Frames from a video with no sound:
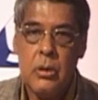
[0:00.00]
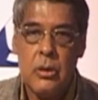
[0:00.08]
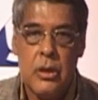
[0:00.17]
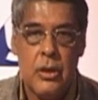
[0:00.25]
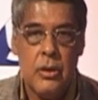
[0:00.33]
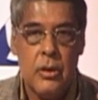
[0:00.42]

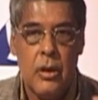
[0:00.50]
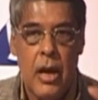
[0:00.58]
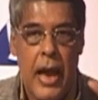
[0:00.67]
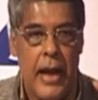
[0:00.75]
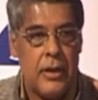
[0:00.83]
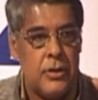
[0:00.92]
The
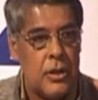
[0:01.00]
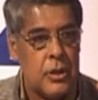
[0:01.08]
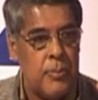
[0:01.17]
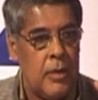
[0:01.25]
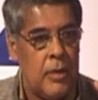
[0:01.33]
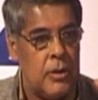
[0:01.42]

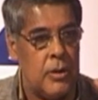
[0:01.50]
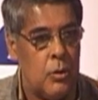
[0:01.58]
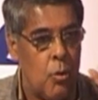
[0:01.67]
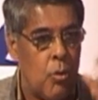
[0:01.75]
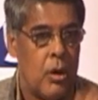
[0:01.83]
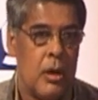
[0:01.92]
adjustment with the
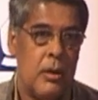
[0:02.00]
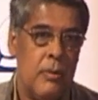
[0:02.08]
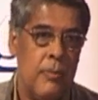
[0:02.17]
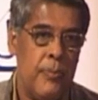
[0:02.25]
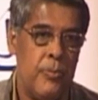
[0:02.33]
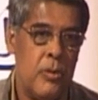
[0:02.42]
local.
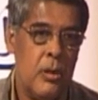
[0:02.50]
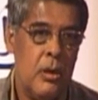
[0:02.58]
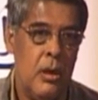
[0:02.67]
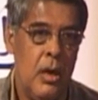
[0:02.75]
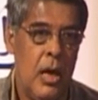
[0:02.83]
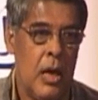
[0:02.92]

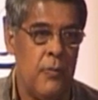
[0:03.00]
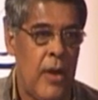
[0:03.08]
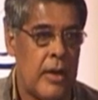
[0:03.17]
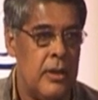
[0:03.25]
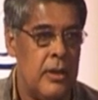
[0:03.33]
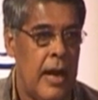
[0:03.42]
In
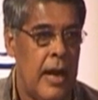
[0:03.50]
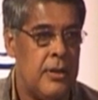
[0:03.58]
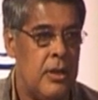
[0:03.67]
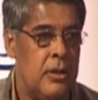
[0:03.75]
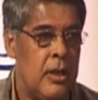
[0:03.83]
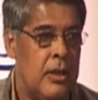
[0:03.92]
fact, in
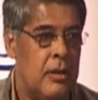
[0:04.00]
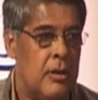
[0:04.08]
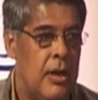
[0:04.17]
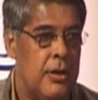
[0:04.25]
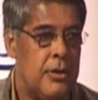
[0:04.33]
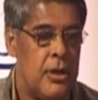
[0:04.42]
19th and
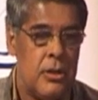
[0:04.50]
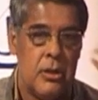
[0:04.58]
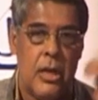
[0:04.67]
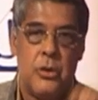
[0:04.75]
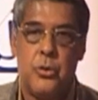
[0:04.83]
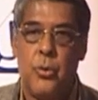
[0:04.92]
18th
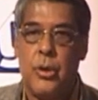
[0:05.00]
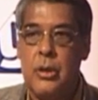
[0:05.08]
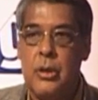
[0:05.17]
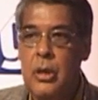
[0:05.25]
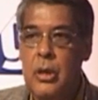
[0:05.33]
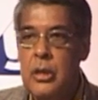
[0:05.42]
century,
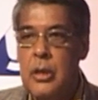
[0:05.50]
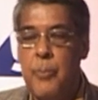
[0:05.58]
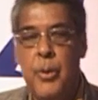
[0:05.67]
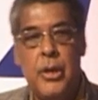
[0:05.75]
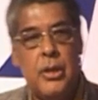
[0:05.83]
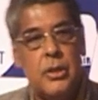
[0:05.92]
the
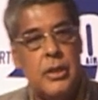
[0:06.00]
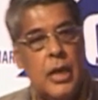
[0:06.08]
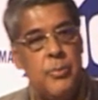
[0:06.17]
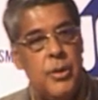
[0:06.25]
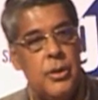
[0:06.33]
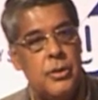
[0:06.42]
British
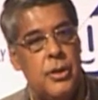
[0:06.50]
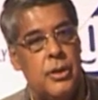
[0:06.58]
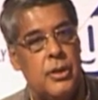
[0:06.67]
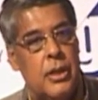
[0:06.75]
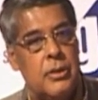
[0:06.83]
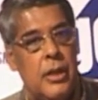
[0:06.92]

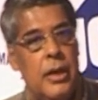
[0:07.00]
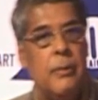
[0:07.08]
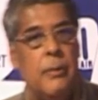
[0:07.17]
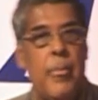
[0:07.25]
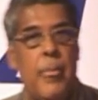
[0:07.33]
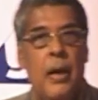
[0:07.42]
administrators
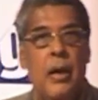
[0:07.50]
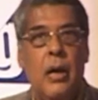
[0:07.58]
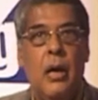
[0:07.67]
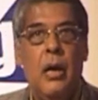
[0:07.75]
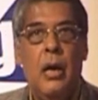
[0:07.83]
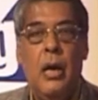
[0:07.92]
and
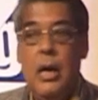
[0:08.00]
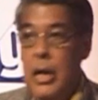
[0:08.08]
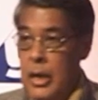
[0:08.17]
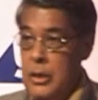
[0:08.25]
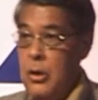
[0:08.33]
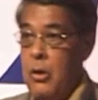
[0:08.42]

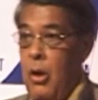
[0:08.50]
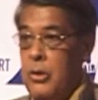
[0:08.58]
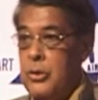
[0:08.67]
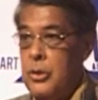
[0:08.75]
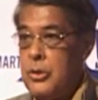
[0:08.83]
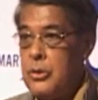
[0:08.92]

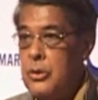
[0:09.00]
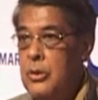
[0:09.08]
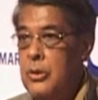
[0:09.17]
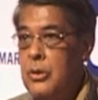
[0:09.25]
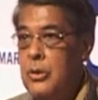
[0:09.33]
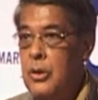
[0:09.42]
Indologists
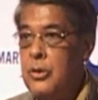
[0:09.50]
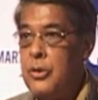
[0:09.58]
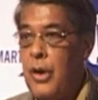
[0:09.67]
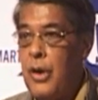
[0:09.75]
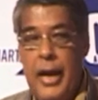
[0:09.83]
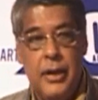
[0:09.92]

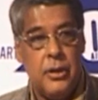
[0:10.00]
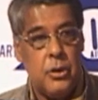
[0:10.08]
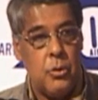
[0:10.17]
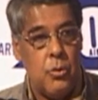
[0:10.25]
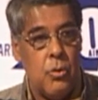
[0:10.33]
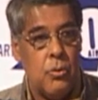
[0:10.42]
tried
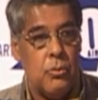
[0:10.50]
to,